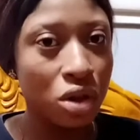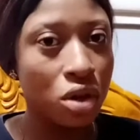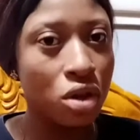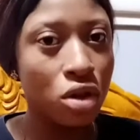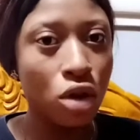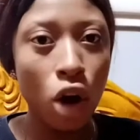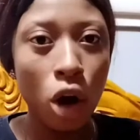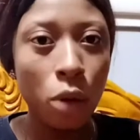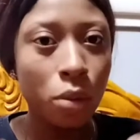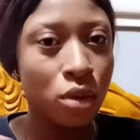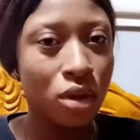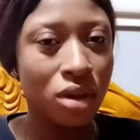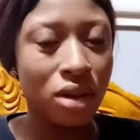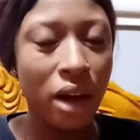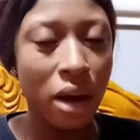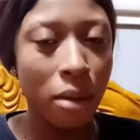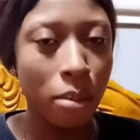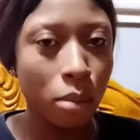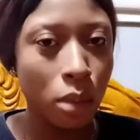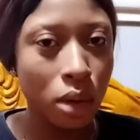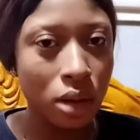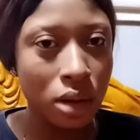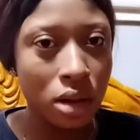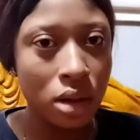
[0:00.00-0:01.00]
It's not up to 9
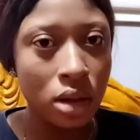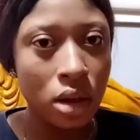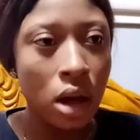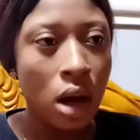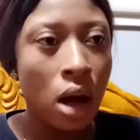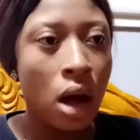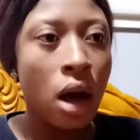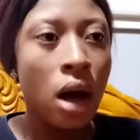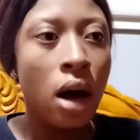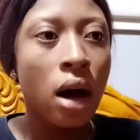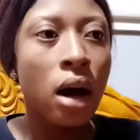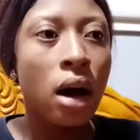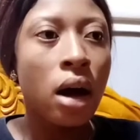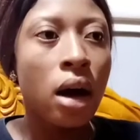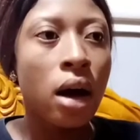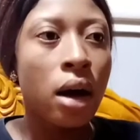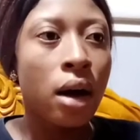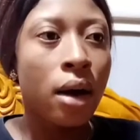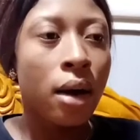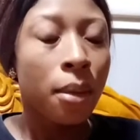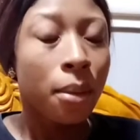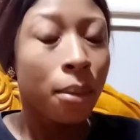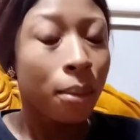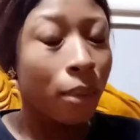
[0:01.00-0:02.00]
months.
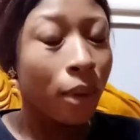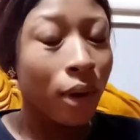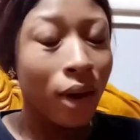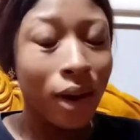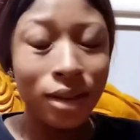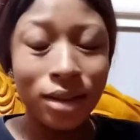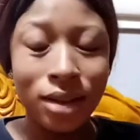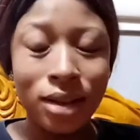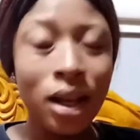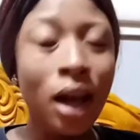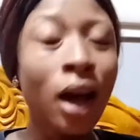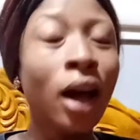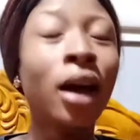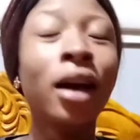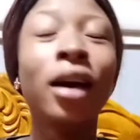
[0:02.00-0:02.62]
But